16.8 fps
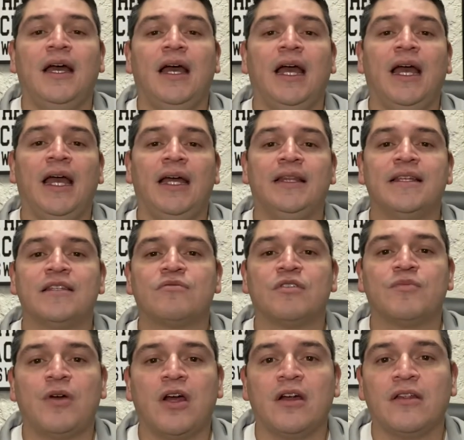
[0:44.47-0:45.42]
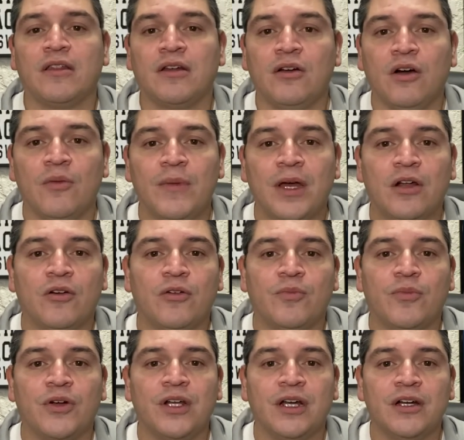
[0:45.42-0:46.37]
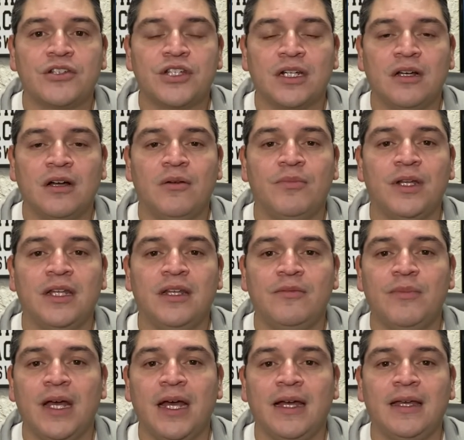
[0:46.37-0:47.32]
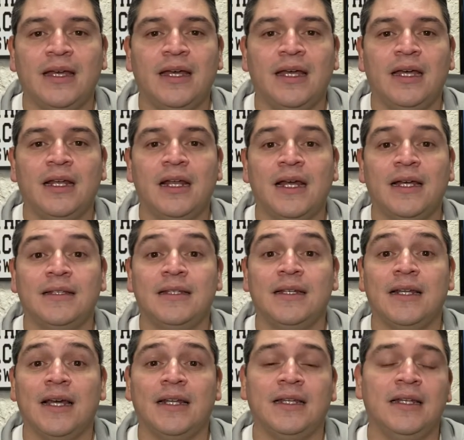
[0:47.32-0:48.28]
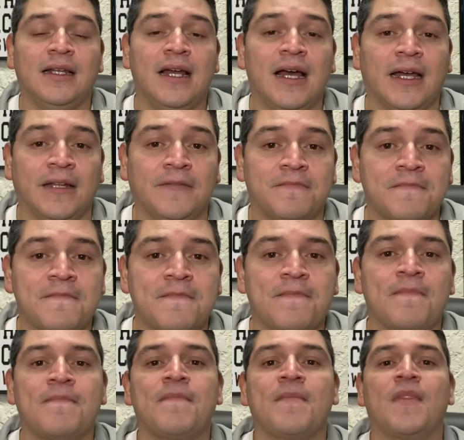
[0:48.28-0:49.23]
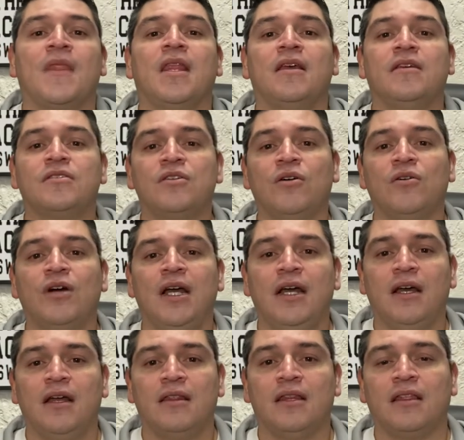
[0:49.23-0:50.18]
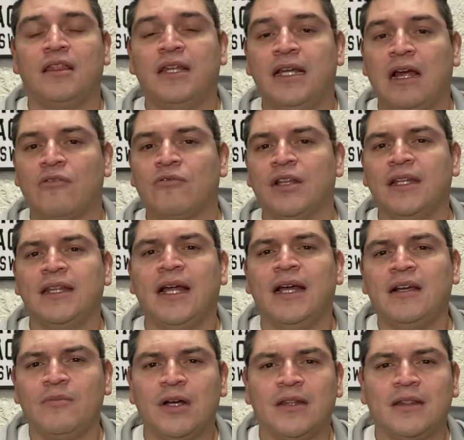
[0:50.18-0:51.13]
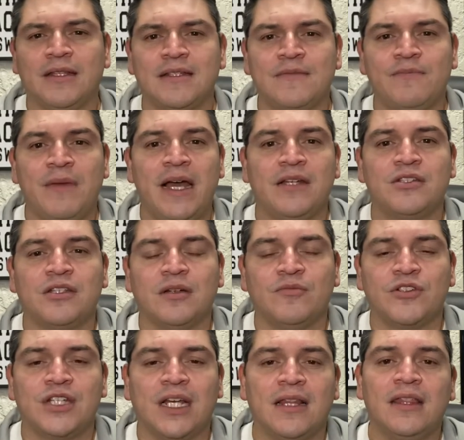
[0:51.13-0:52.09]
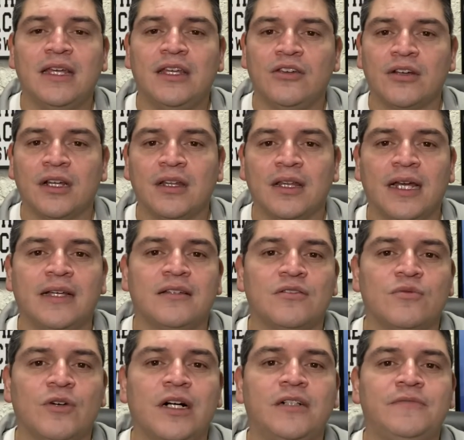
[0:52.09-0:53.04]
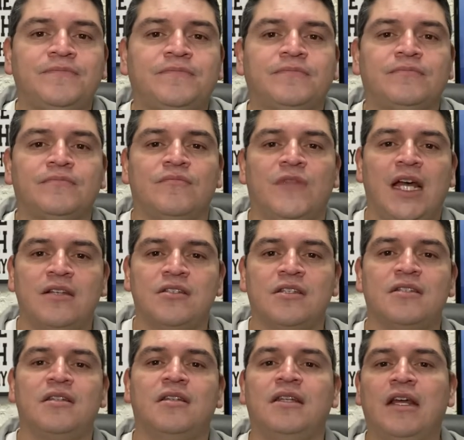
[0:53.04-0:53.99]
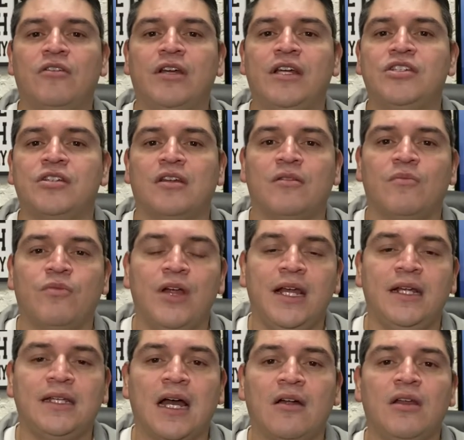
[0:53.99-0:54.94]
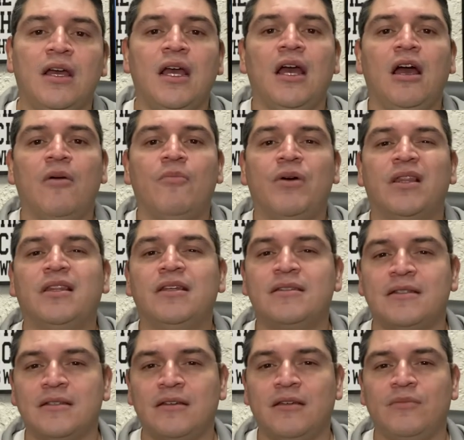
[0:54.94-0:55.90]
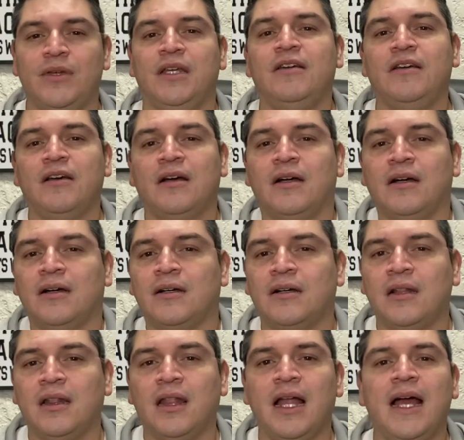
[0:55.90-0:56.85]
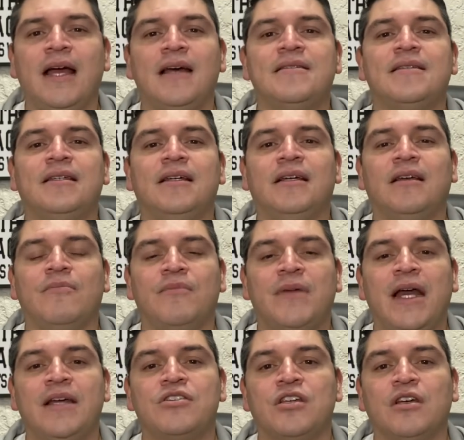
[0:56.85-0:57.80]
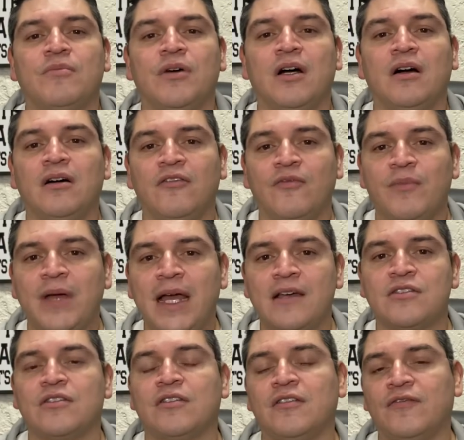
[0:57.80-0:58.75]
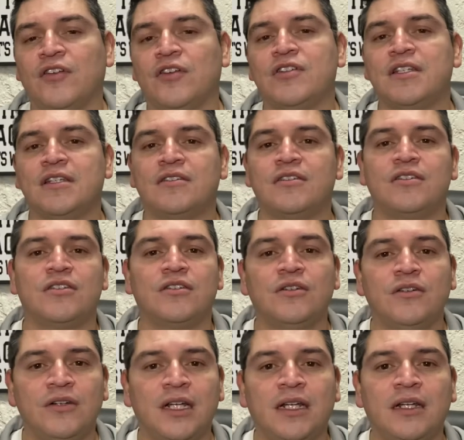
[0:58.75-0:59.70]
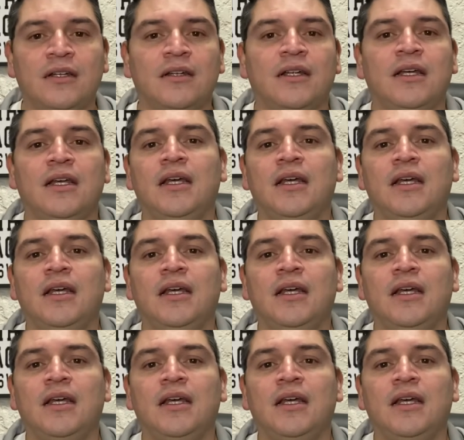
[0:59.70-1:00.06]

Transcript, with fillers: And this was part of the Gold Medal Production Company back in 1999. So the thing I really like about this matchup, which I think you're going to like as well, not just the narration of the breakdown. But this is going to be a classic matchup of master versus student.